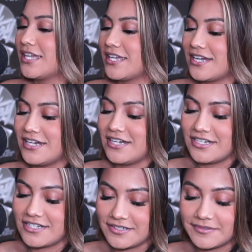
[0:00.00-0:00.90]
like
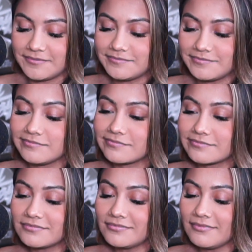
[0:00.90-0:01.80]
a
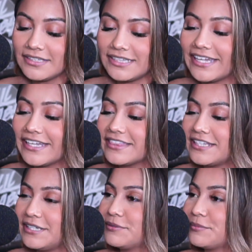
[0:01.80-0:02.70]

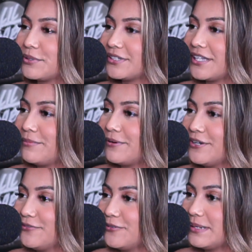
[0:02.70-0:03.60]
themed birthday
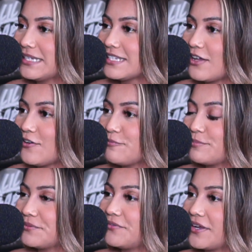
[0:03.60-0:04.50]
party for
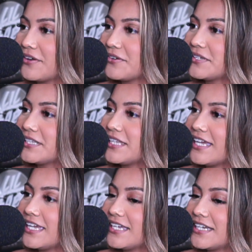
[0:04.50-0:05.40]
myself, but very
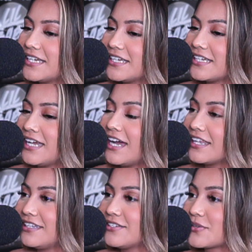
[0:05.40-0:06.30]
like
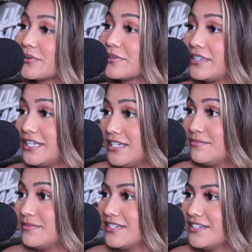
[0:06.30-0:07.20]
Jalisco
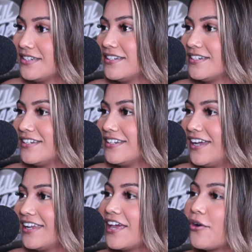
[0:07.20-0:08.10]
themed.
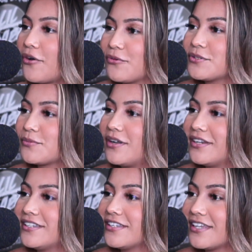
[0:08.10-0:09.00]
And I always
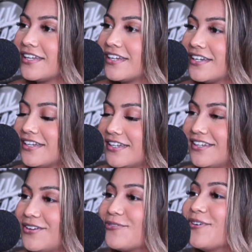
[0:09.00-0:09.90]
wanted like,
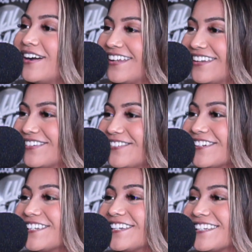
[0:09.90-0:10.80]
what?
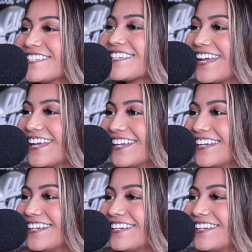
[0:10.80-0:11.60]
What are you going to say?